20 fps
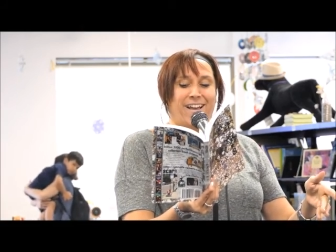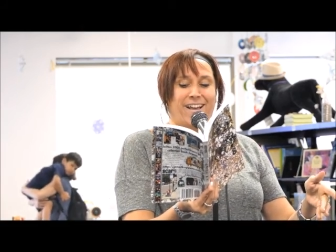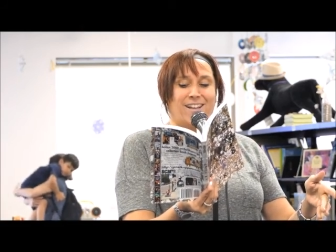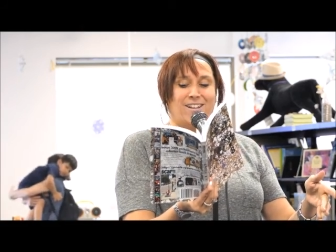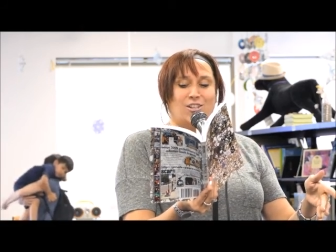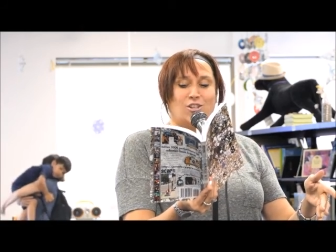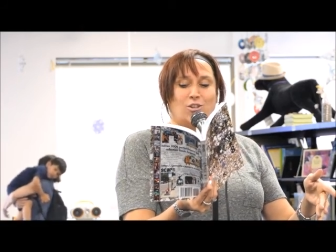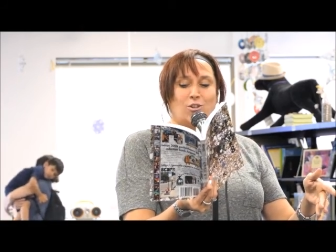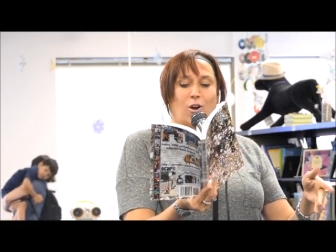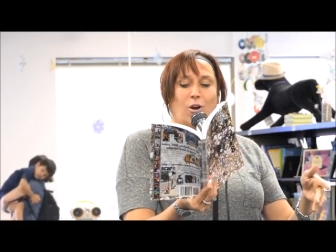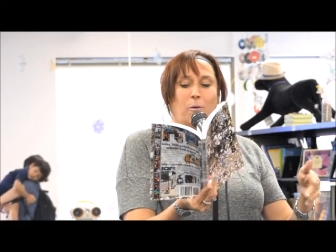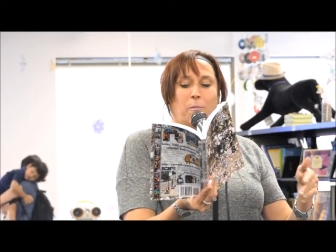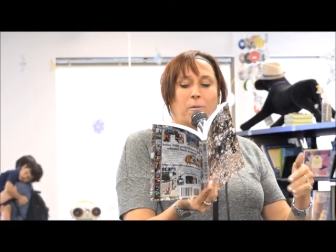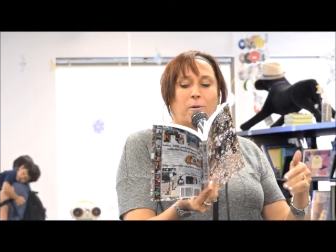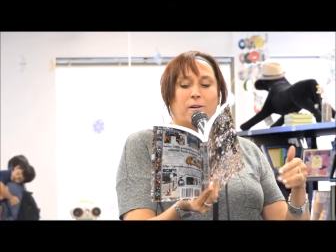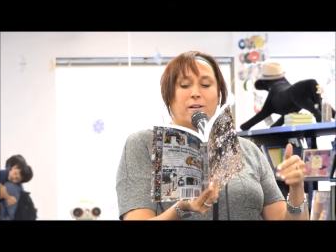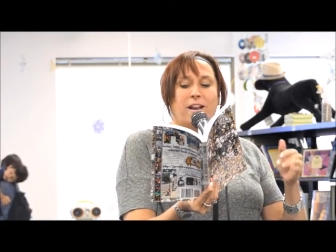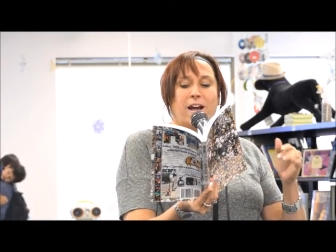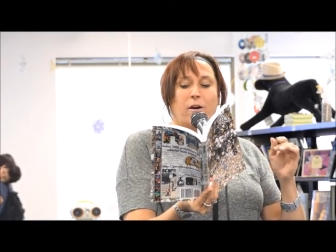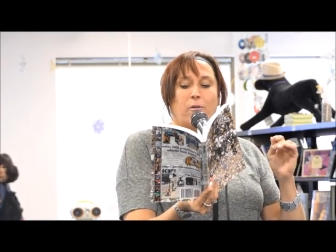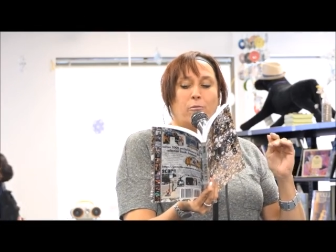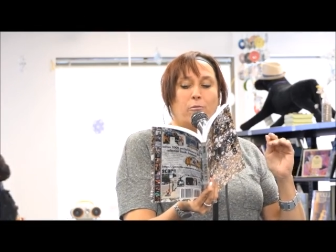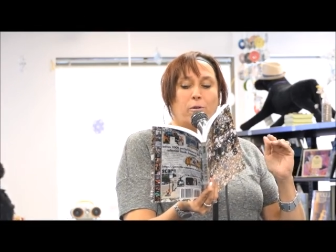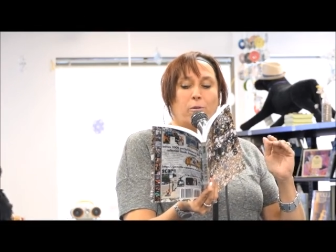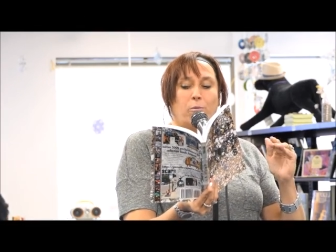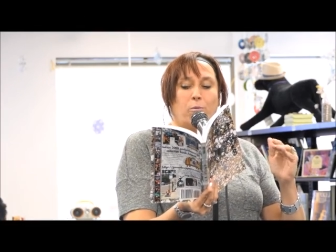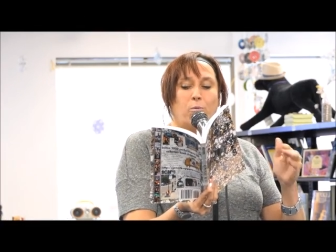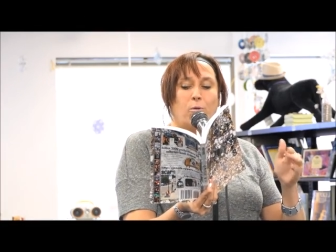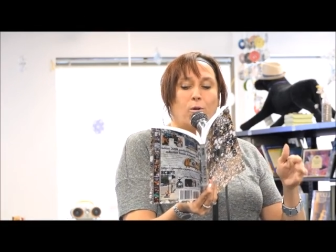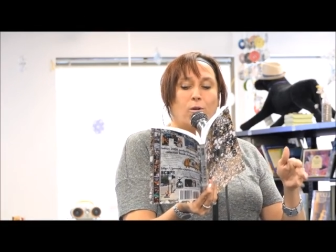And Joe put out
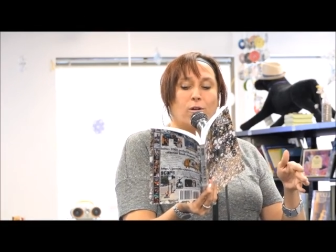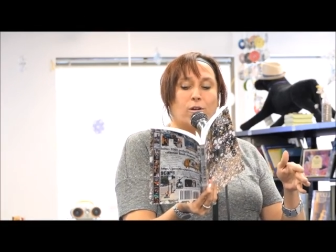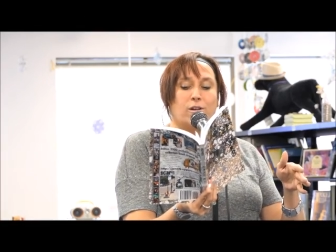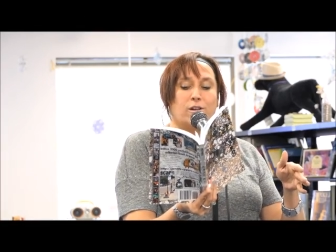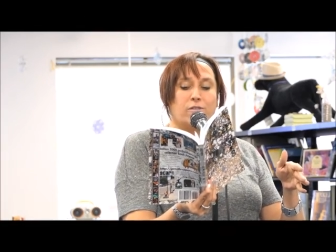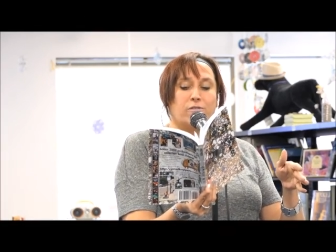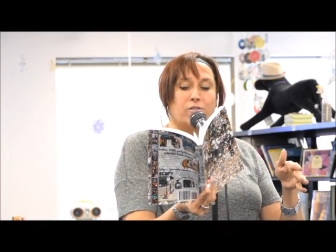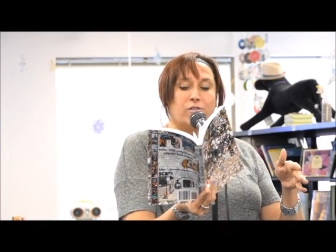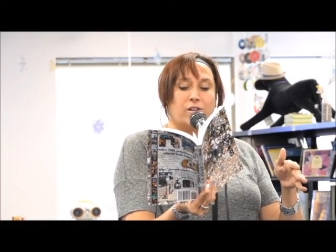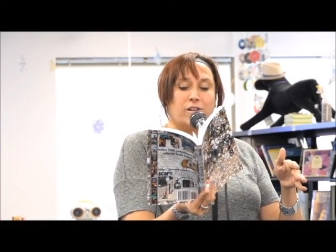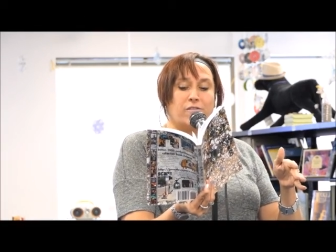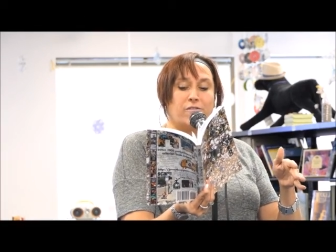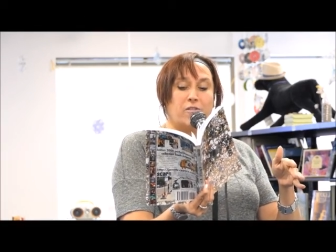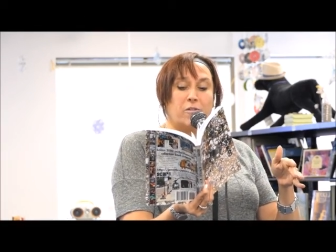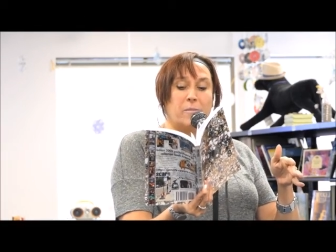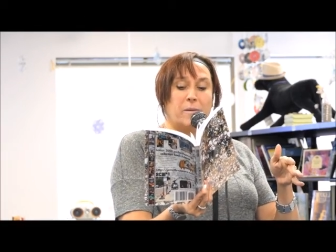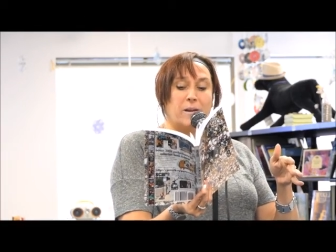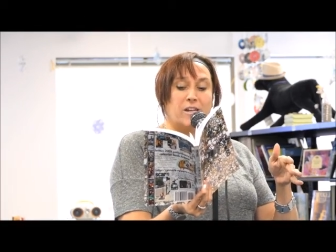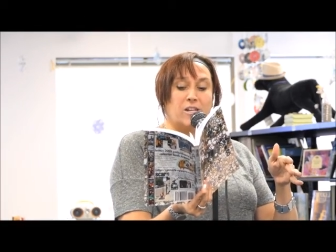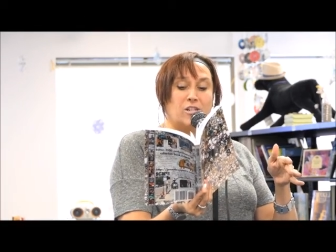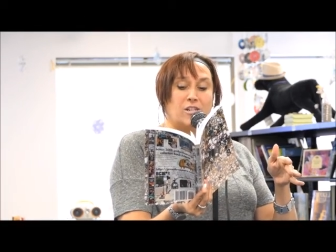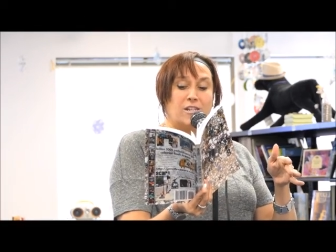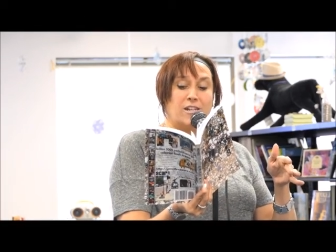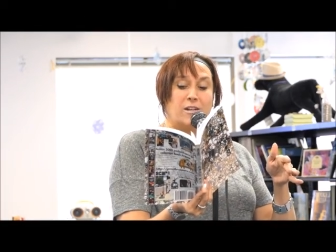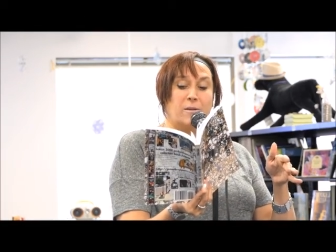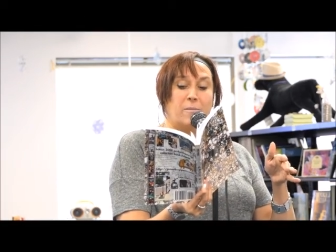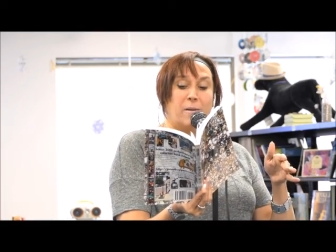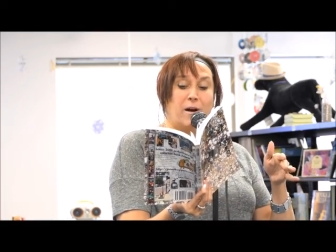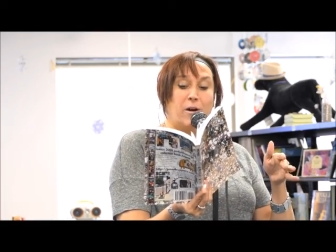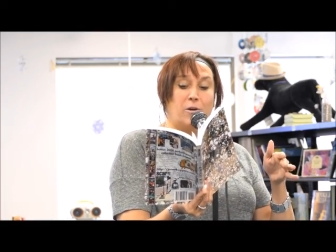rewards for
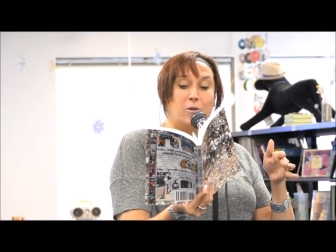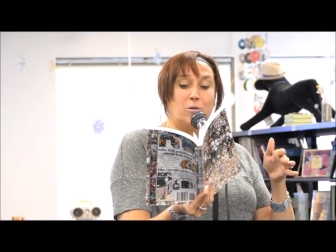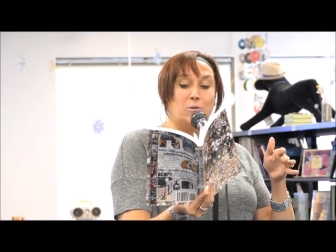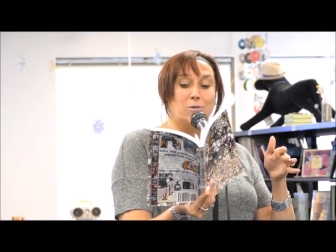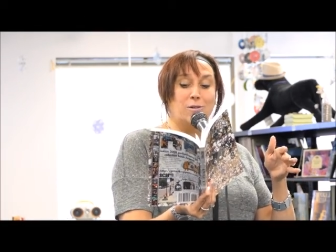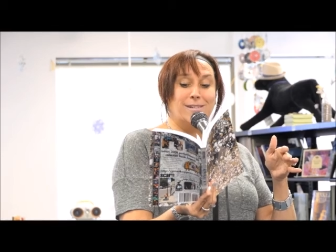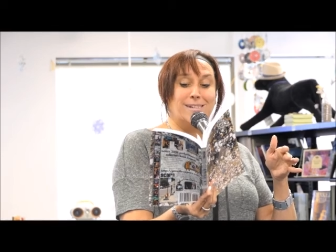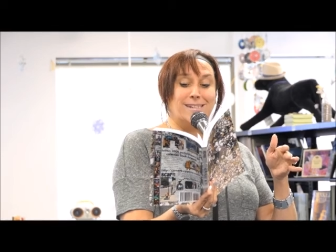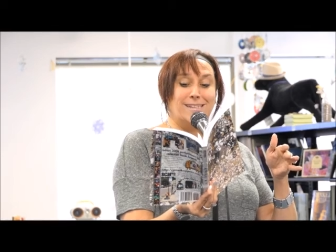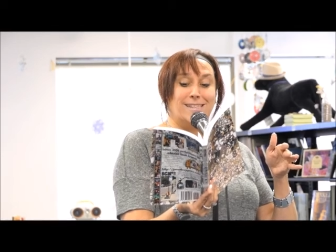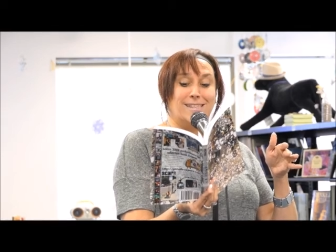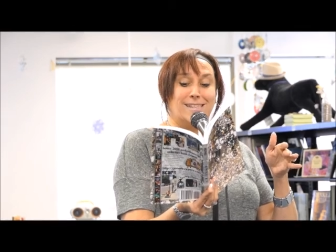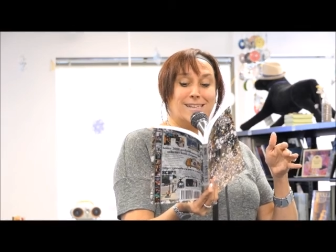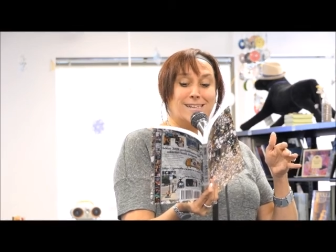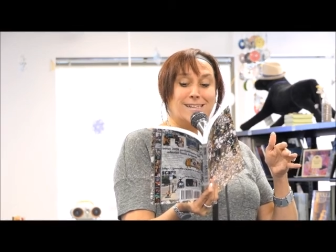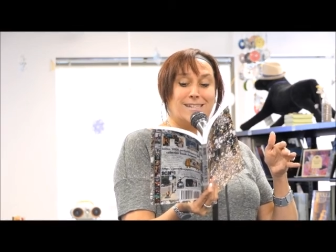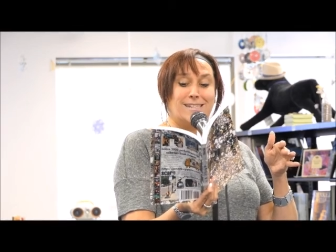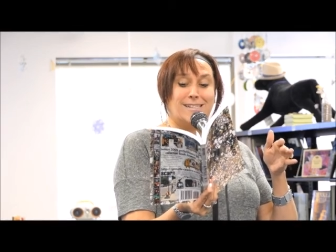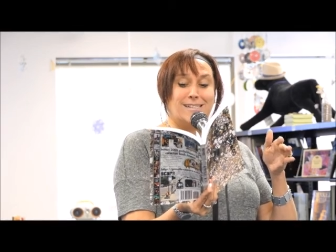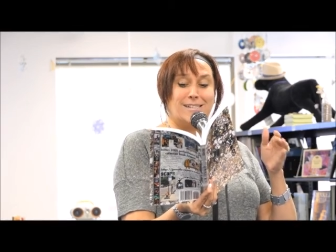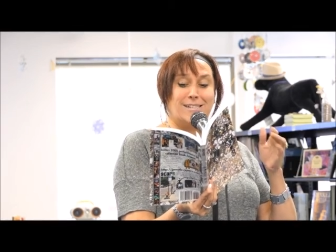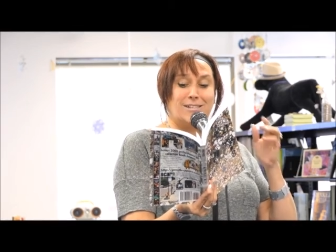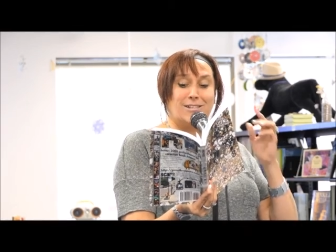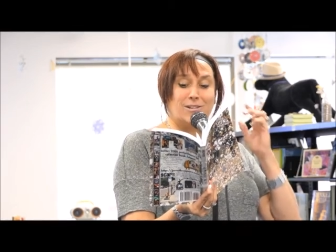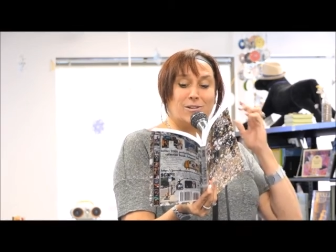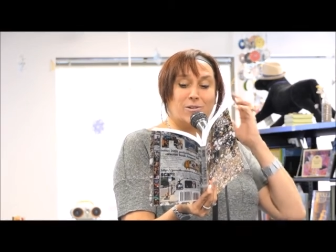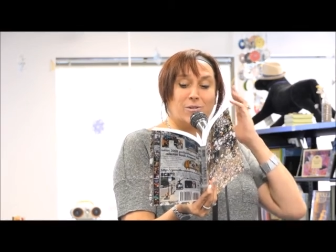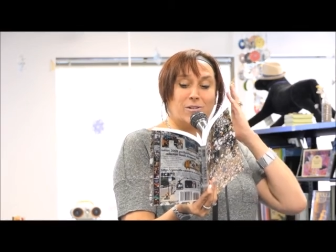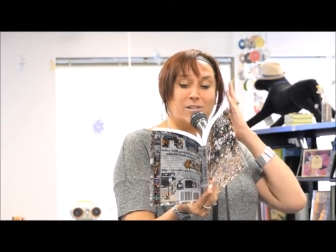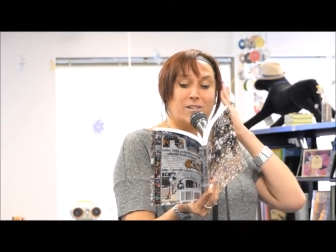information about who did
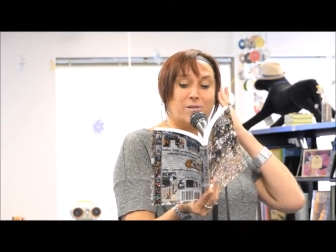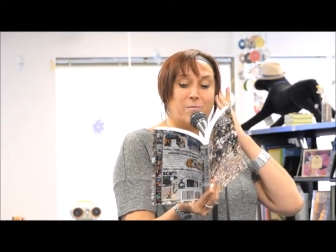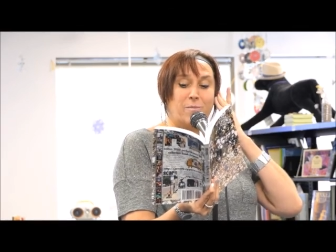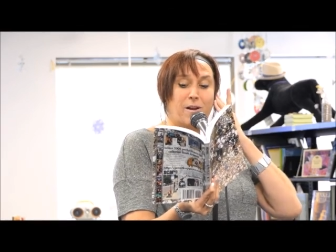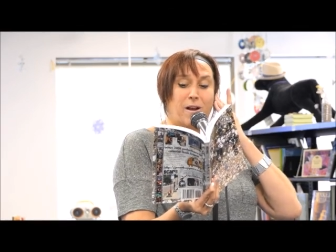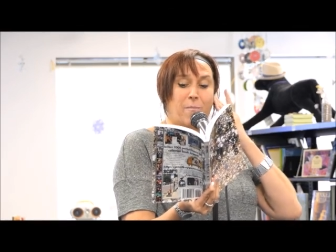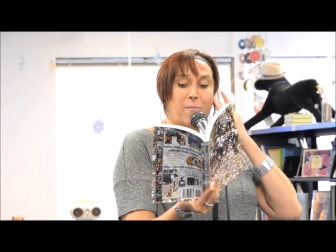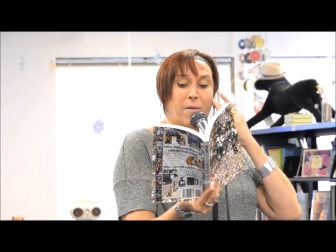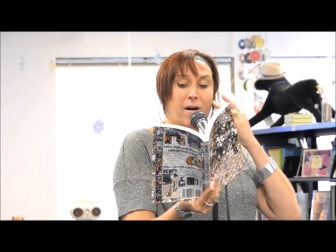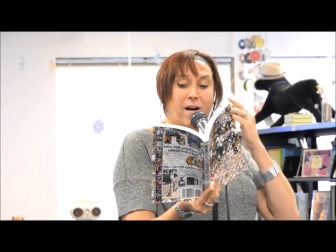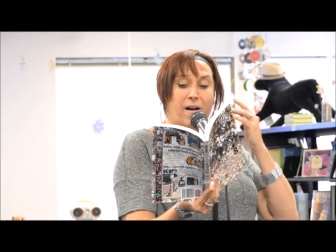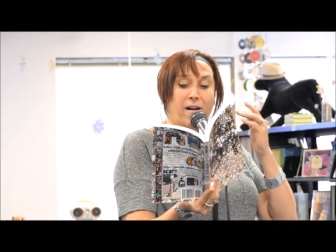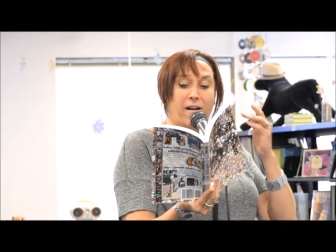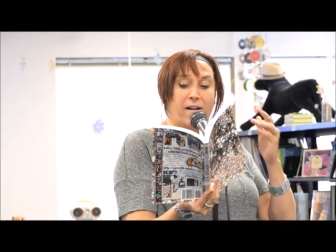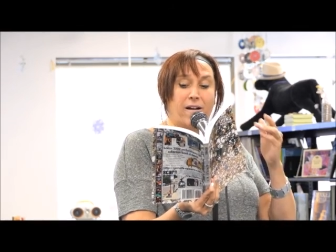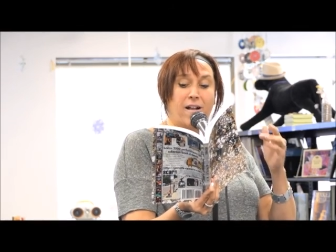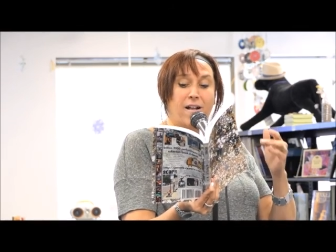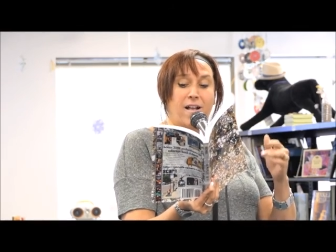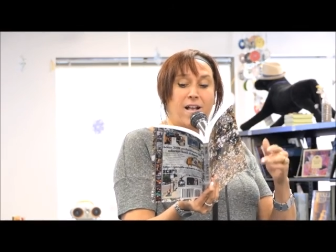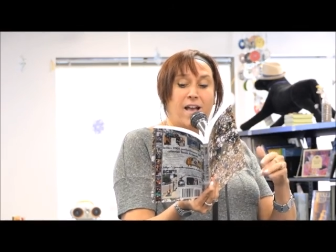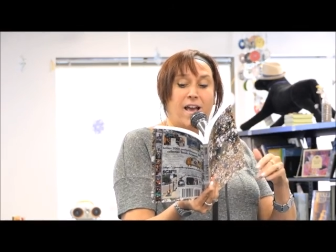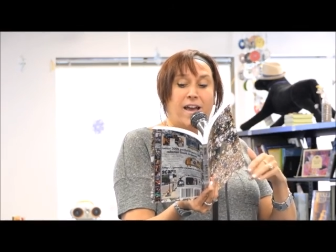this to his bar,